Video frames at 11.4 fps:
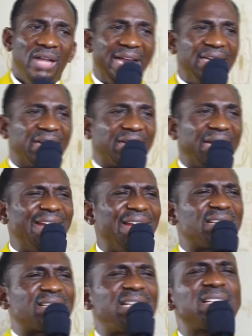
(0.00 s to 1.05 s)
I declare
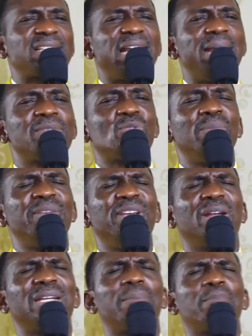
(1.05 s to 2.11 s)
that systems will be
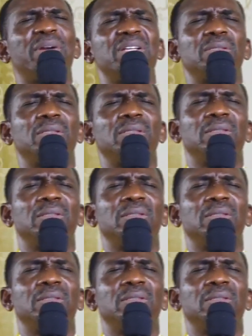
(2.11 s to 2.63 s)
under pressure.